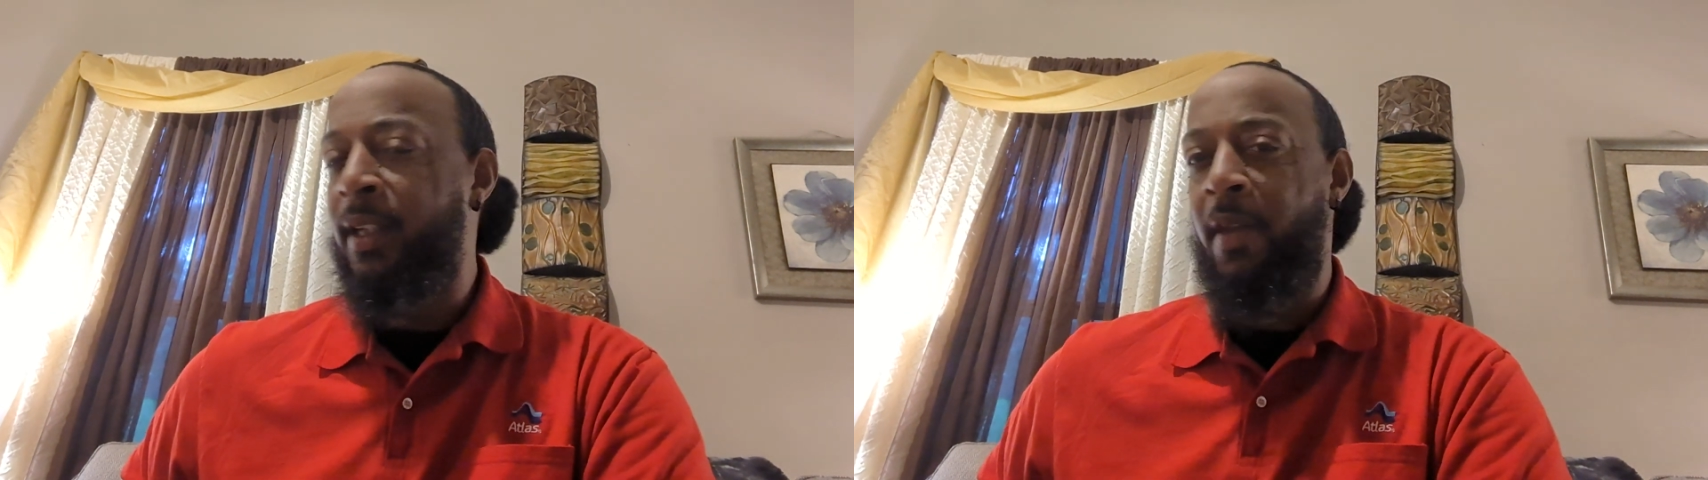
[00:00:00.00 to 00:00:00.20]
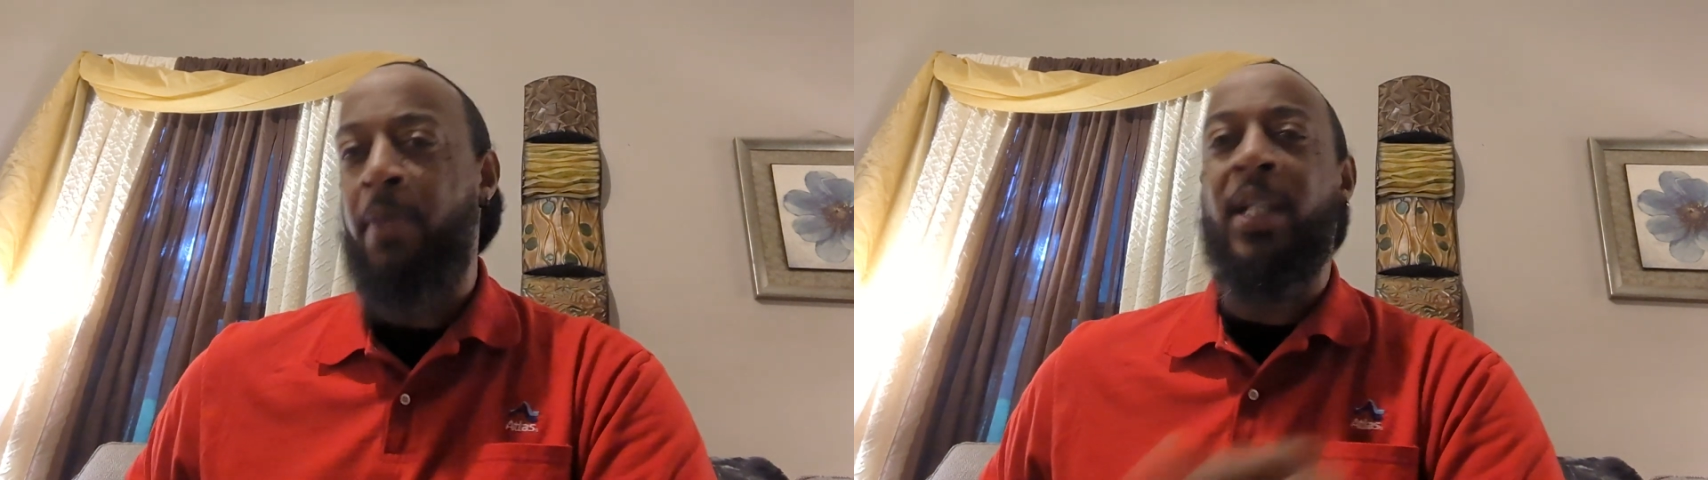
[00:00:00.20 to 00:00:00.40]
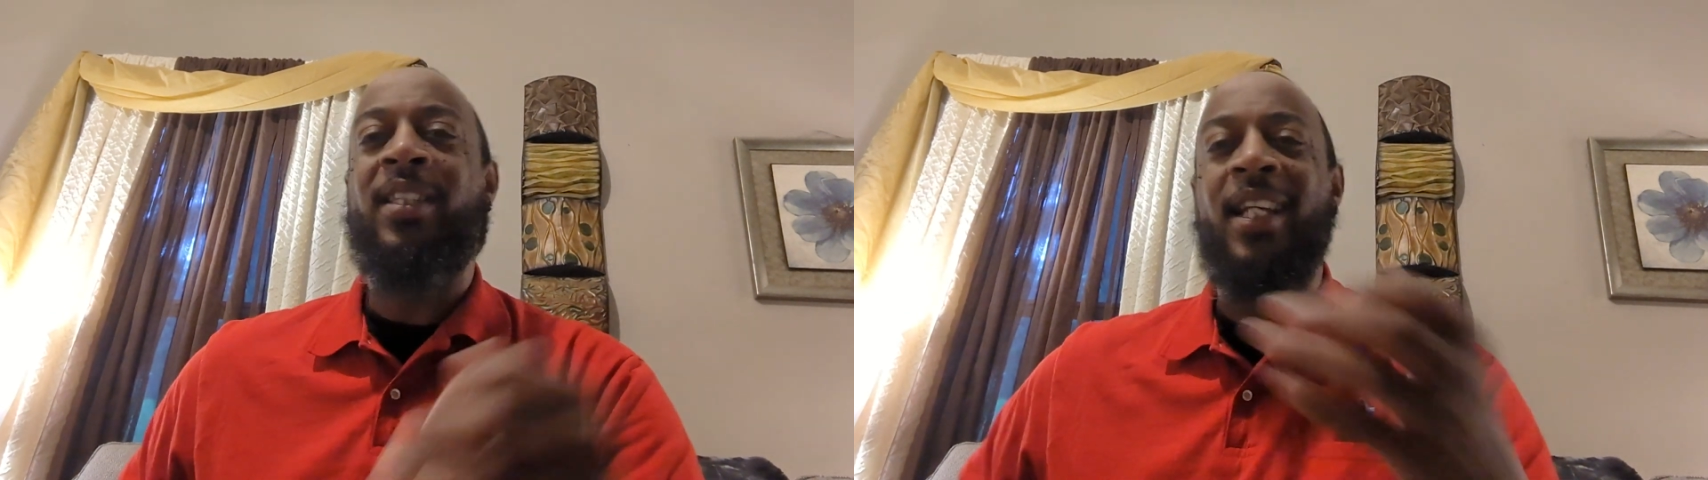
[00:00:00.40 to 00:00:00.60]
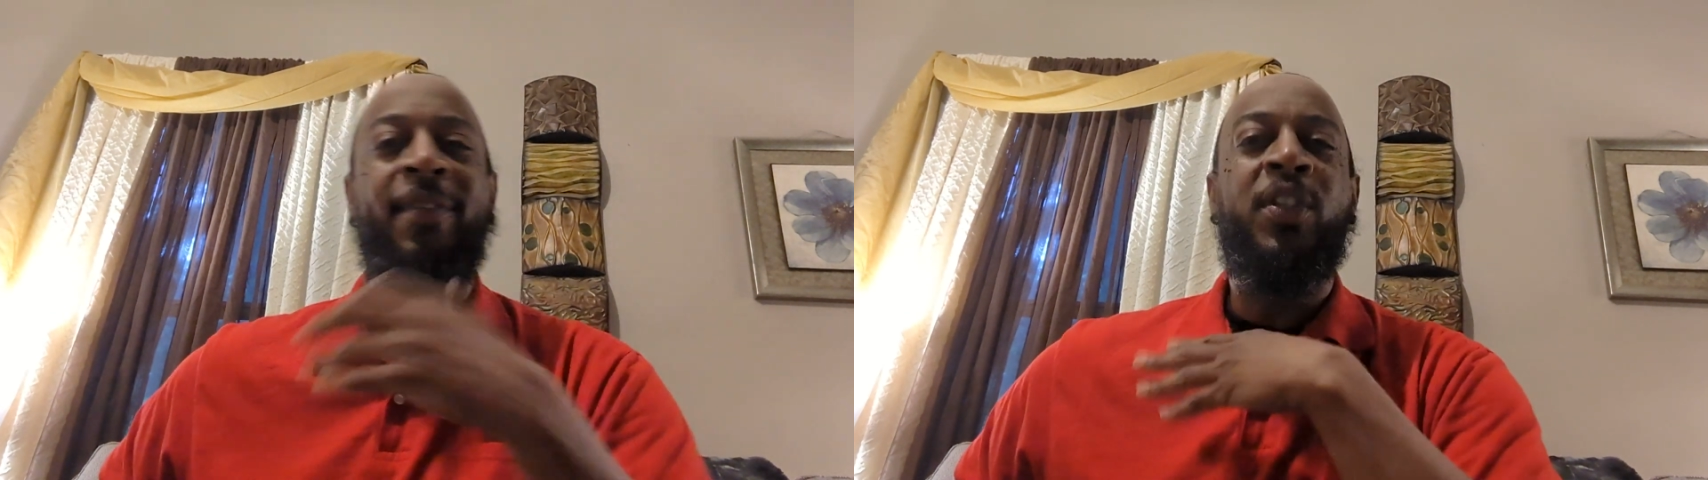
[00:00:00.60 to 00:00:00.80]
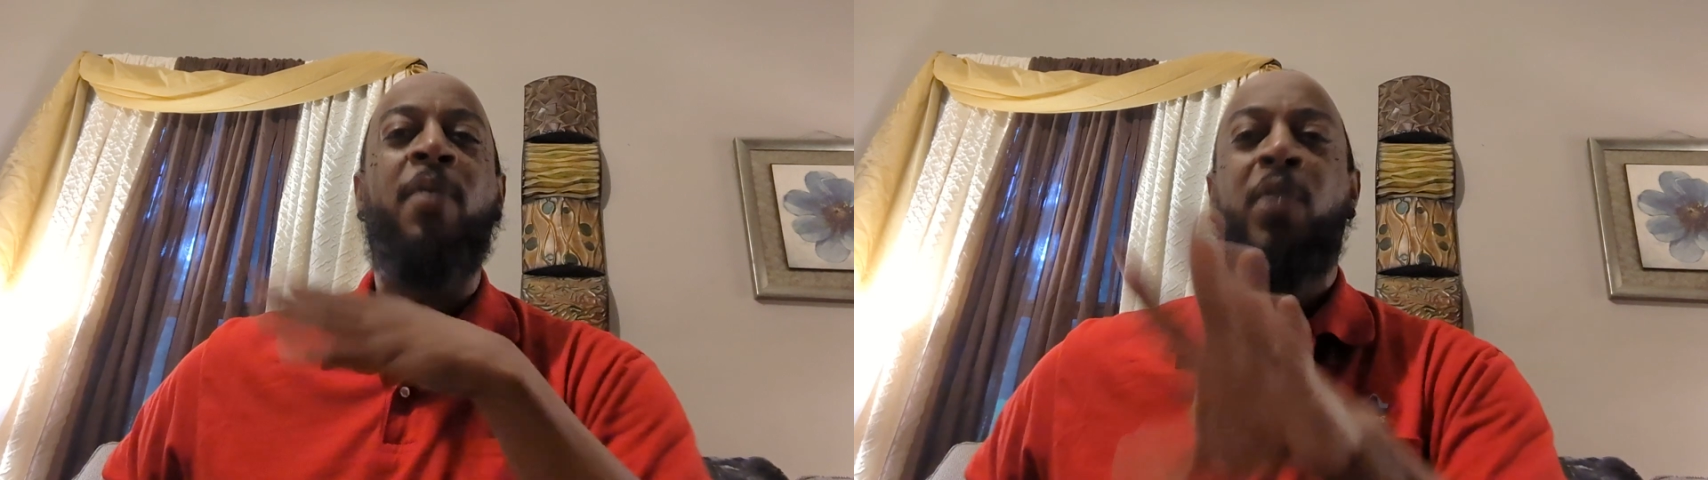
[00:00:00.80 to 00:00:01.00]
I'm just saying,
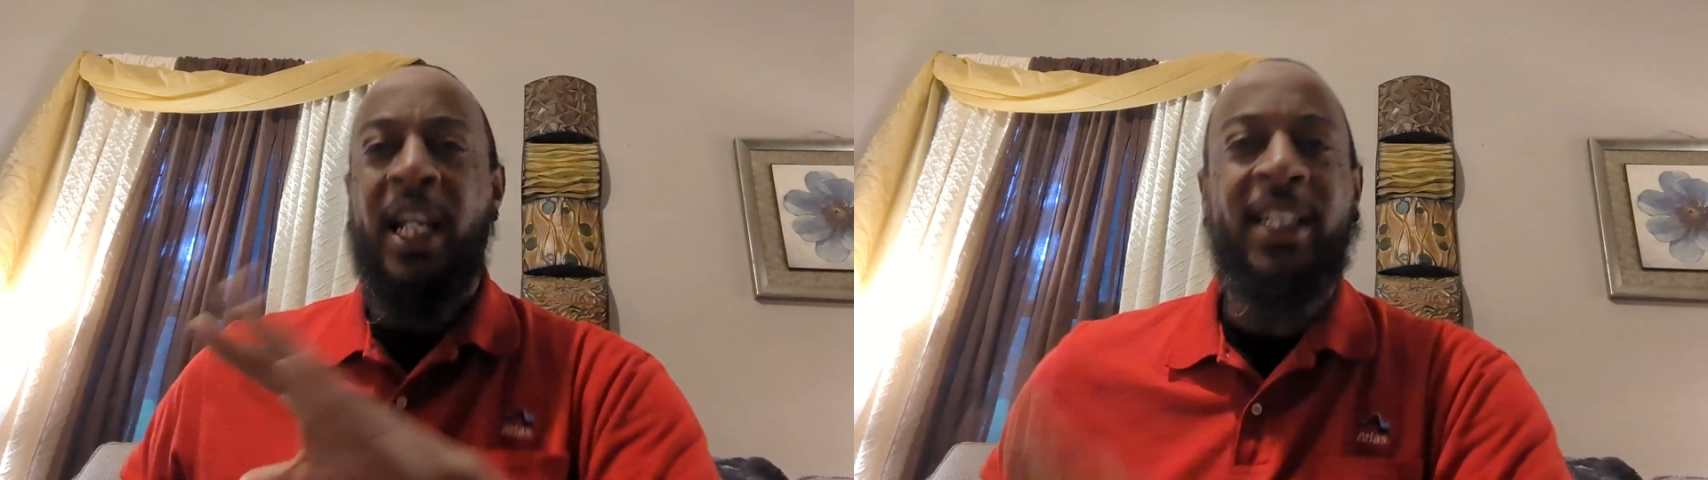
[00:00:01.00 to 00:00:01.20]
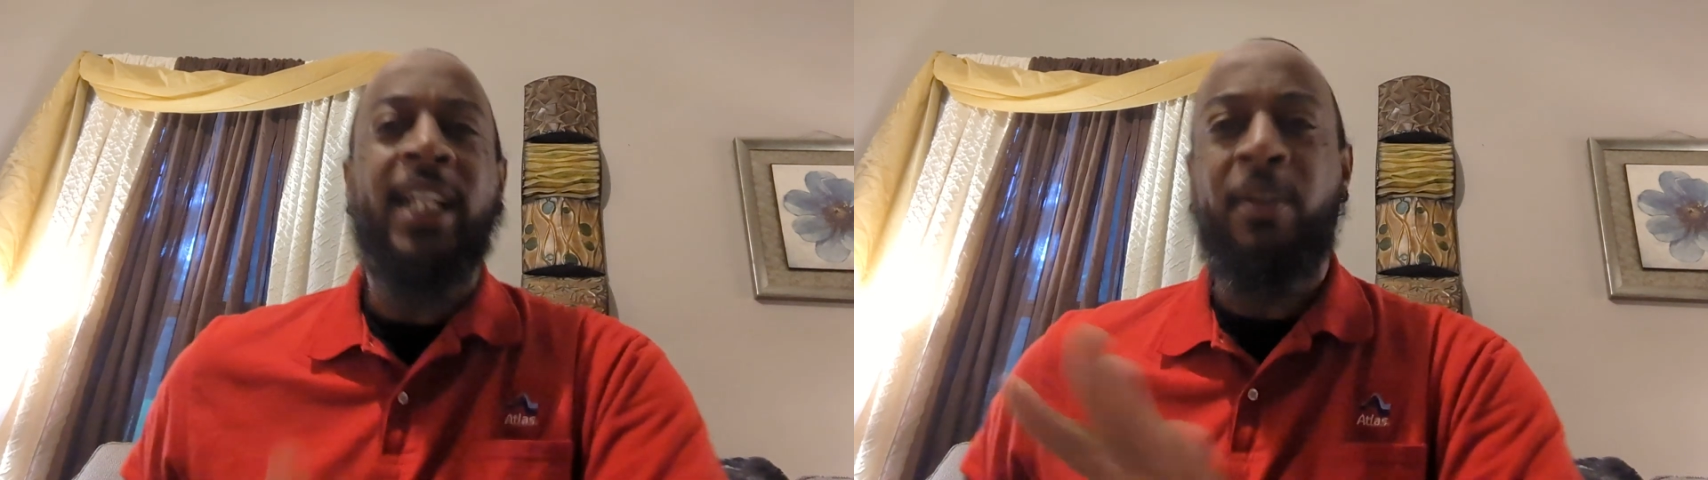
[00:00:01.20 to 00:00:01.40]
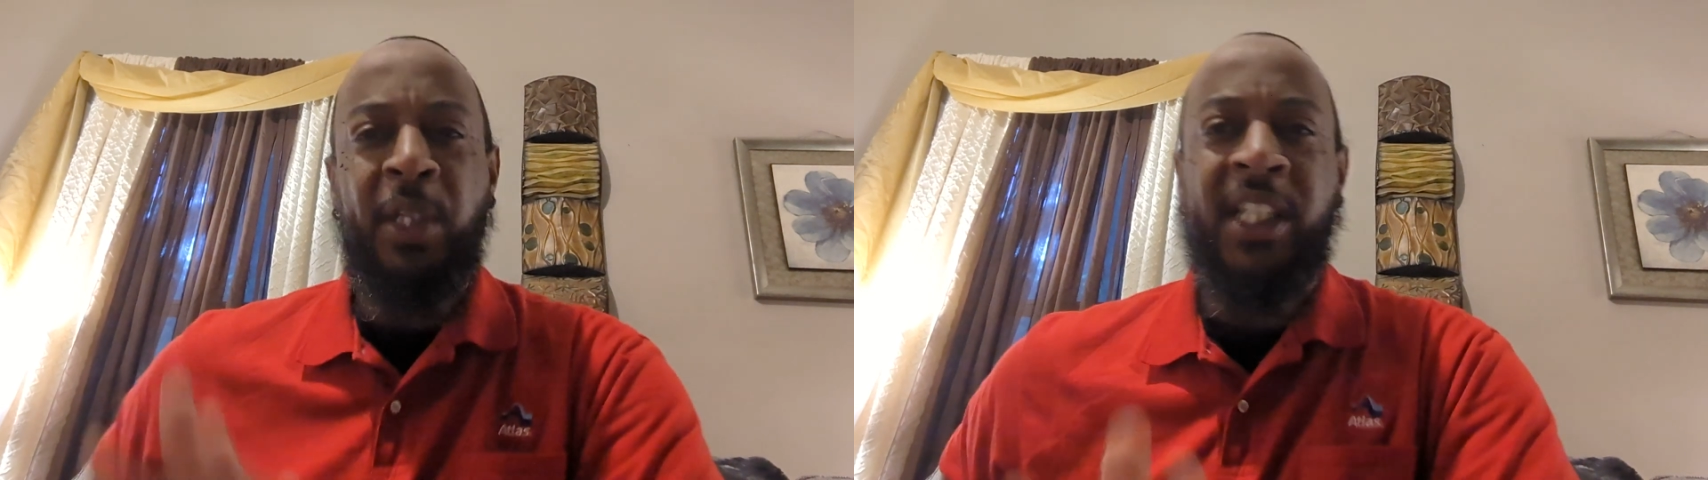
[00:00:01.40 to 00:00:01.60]
if something like that was